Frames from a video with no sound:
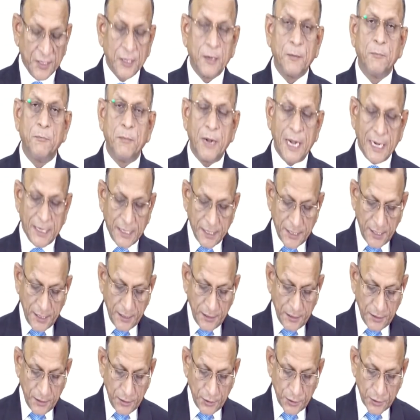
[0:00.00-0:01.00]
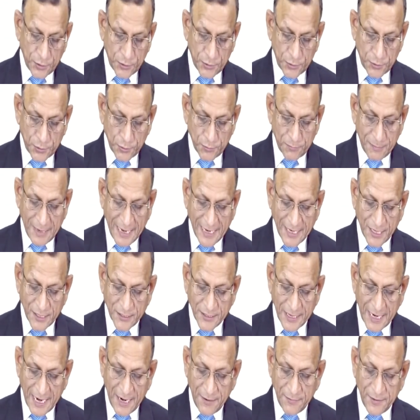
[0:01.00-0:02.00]
Marketing to manage
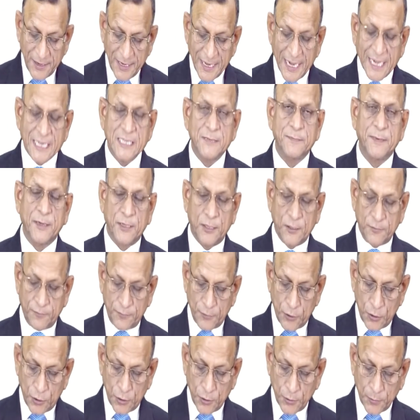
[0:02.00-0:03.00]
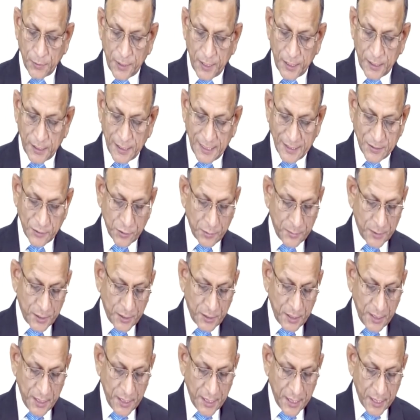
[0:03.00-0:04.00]
every aspect of ongoing
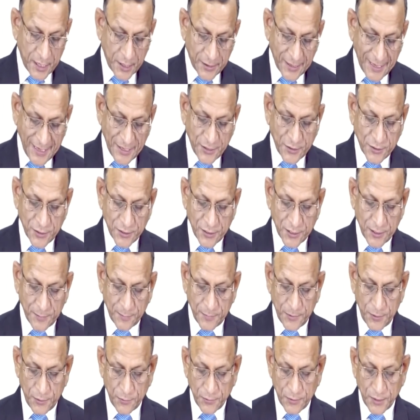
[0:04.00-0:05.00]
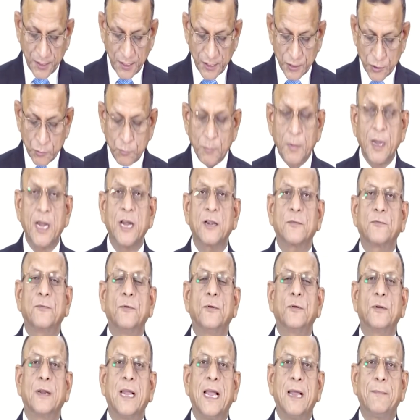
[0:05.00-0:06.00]
customer relationship using a
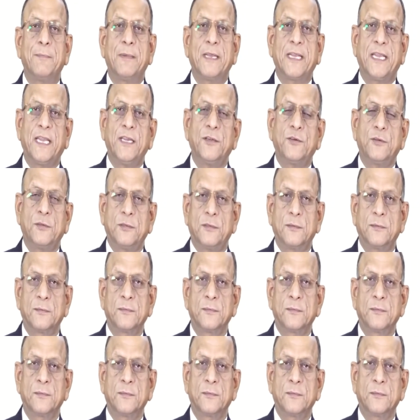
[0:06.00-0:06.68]
smartphone application.